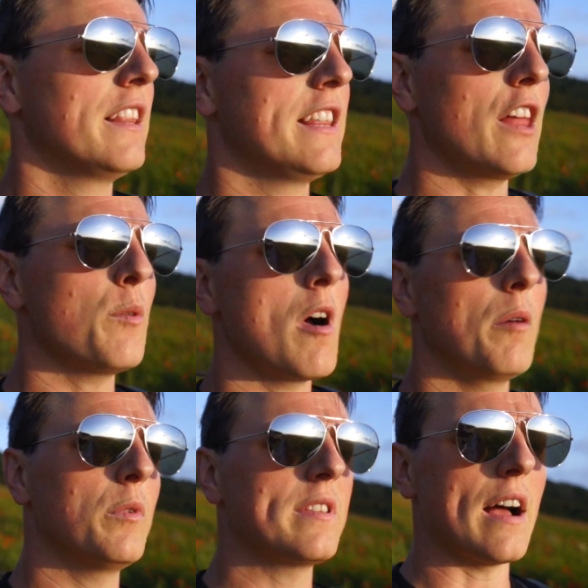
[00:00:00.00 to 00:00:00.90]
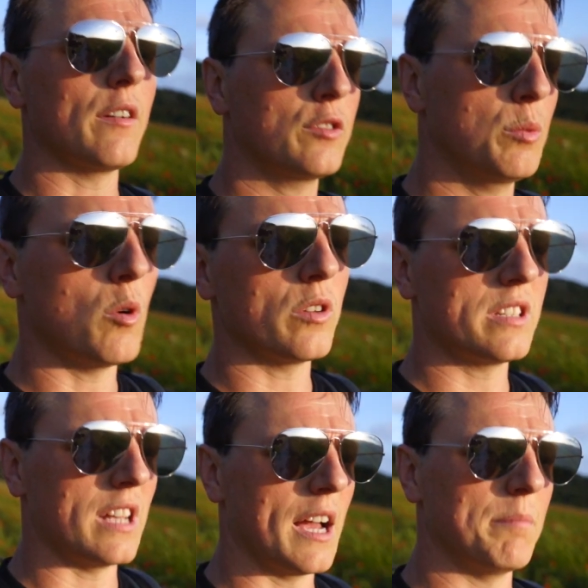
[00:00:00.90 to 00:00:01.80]
The other one was out
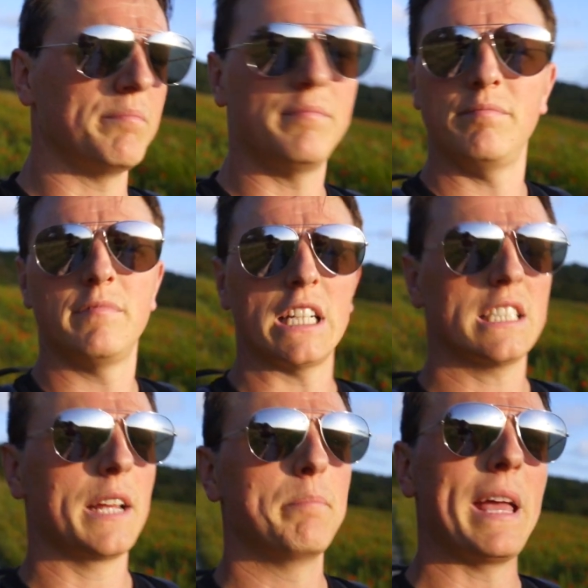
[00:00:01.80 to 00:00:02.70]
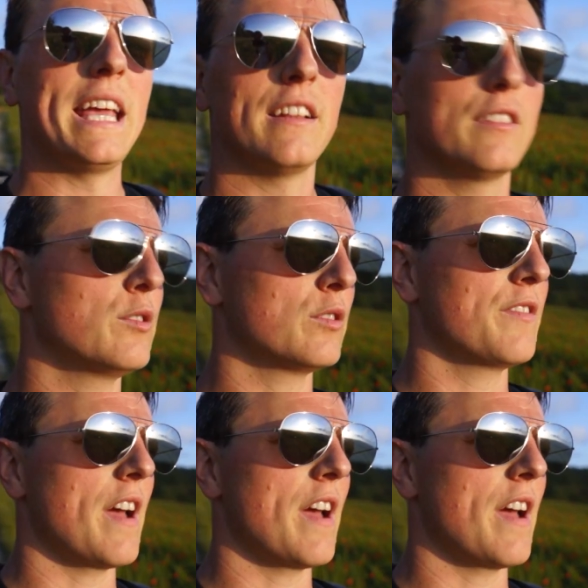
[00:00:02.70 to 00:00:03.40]
towards um, Ditchling Beacon sort of